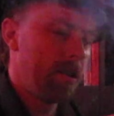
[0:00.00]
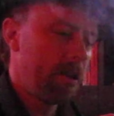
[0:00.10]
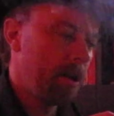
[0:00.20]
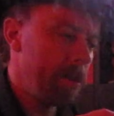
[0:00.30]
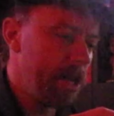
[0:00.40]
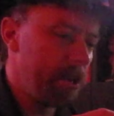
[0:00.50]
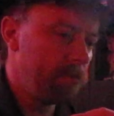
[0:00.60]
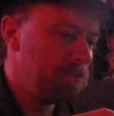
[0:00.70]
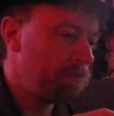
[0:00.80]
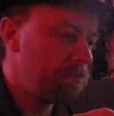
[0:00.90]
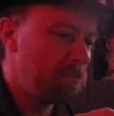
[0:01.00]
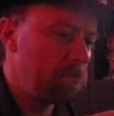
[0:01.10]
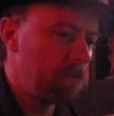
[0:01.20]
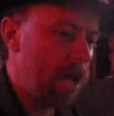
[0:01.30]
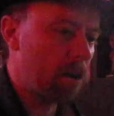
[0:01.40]
I mean,
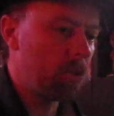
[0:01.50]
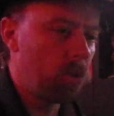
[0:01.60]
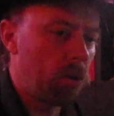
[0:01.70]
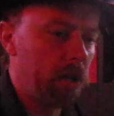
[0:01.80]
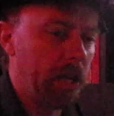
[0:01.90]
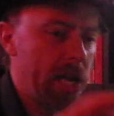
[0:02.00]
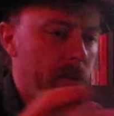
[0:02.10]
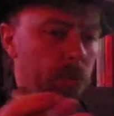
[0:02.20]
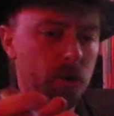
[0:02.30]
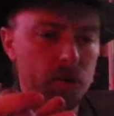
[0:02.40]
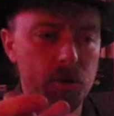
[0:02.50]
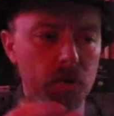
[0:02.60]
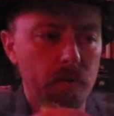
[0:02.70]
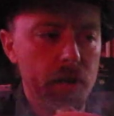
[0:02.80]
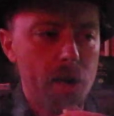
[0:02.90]
the Ecuadorian laborers
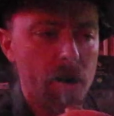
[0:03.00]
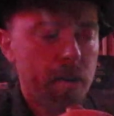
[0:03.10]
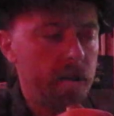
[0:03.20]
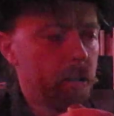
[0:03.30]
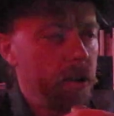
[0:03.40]
over there,